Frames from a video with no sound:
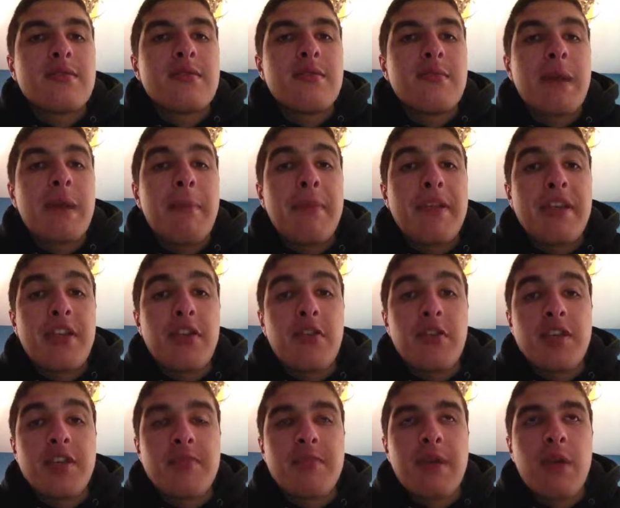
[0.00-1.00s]
might be
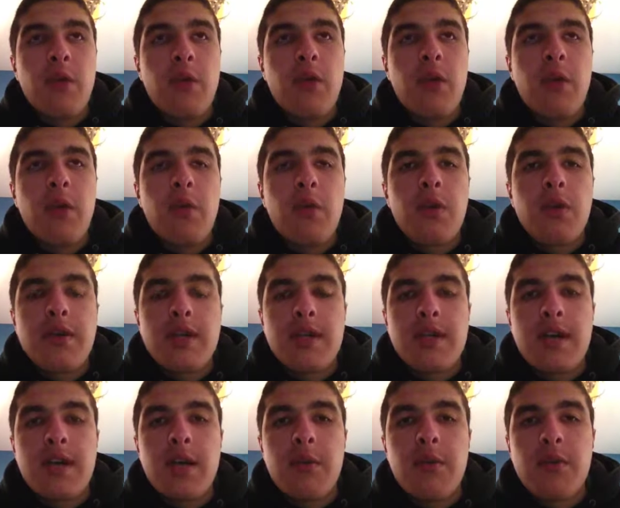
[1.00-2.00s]
curious about where
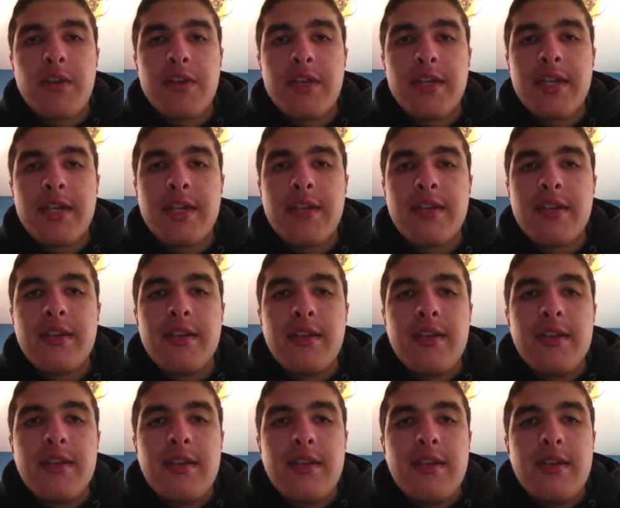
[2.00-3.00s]
I work in
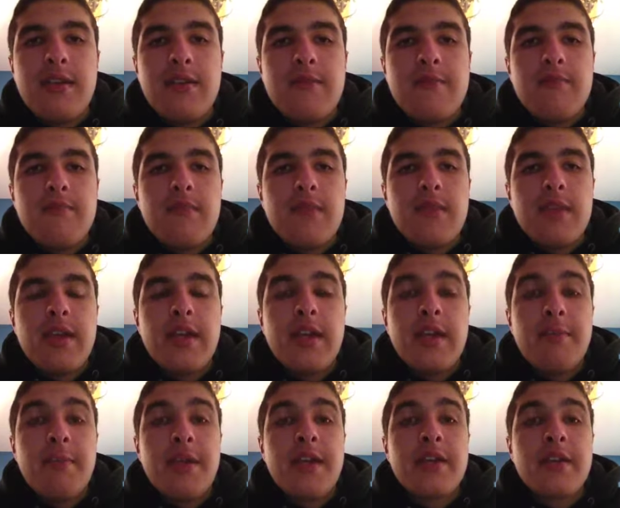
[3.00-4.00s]

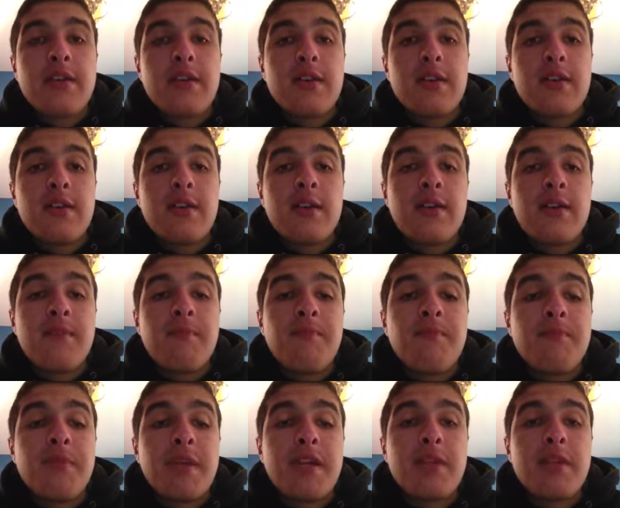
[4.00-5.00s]
a
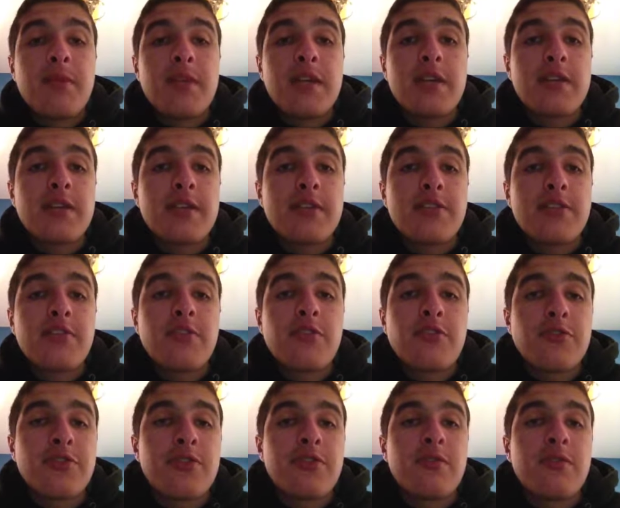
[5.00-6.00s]
Piggly Wiggly. It's a
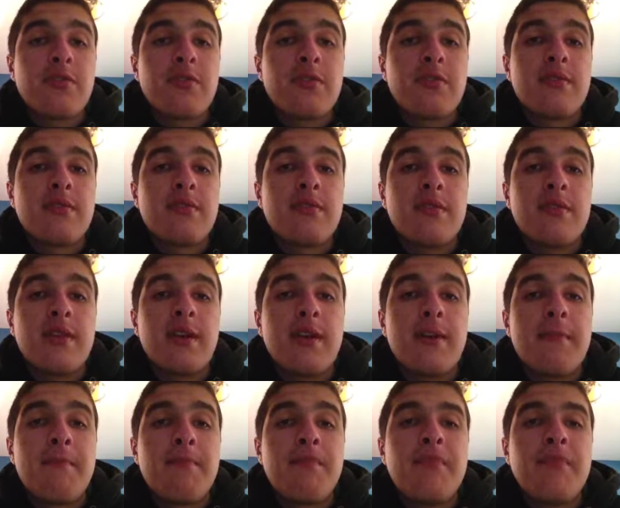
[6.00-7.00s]
grocery store.
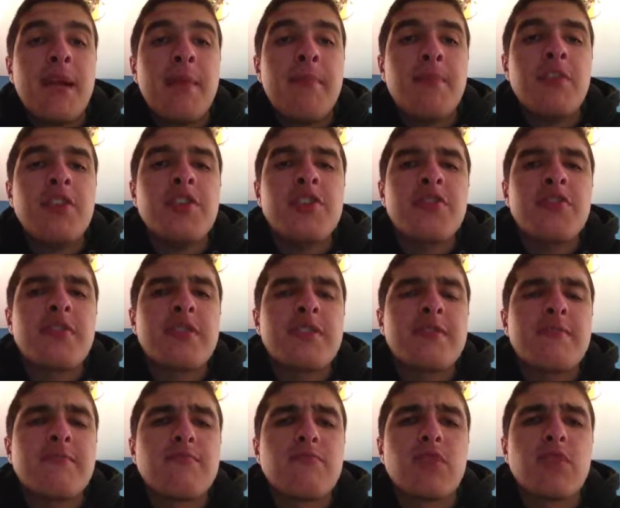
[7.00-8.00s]
I'm pretty sure
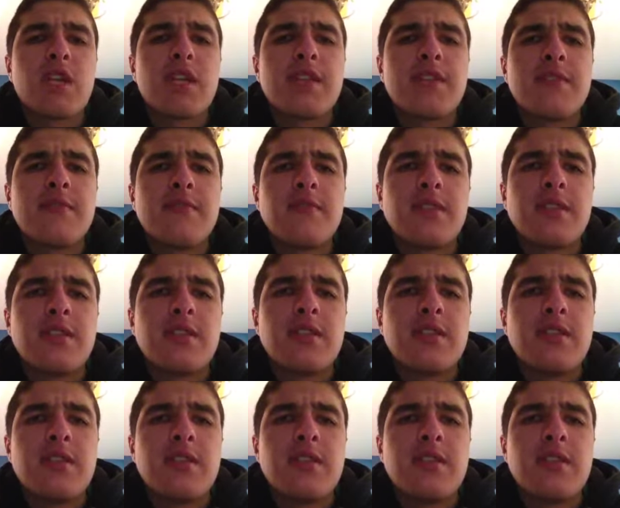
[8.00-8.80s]
it's relatively